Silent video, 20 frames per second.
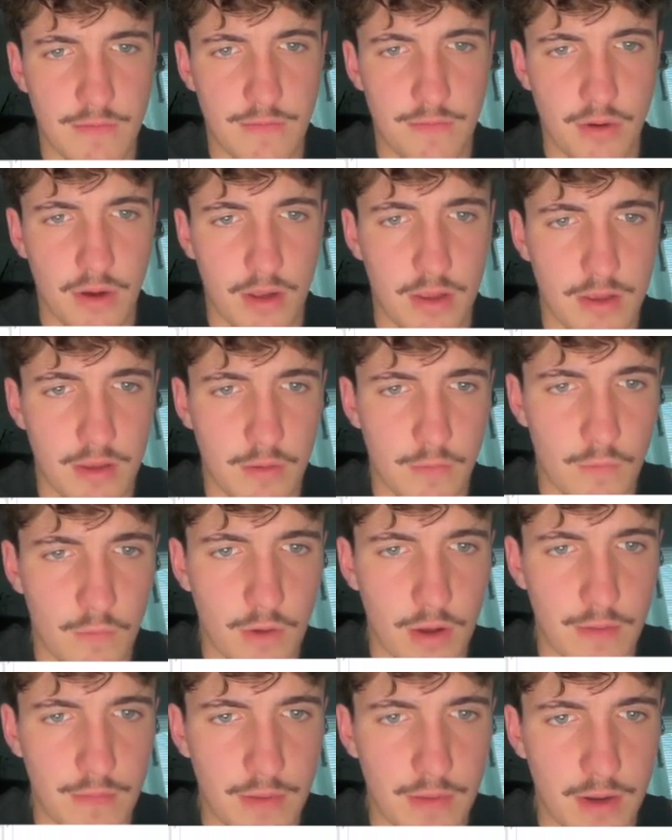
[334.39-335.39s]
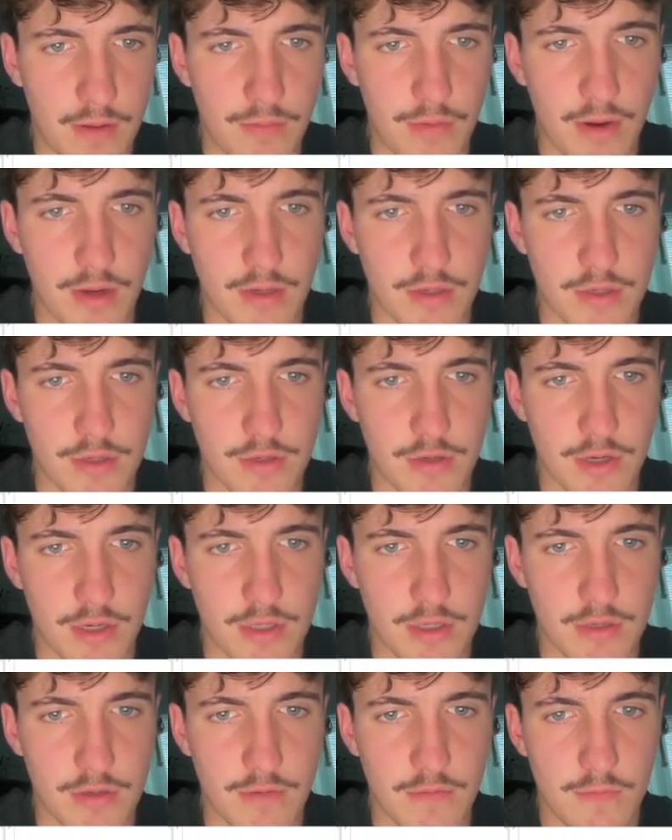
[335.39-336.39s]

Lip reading: Probably a 1 minute break of structure.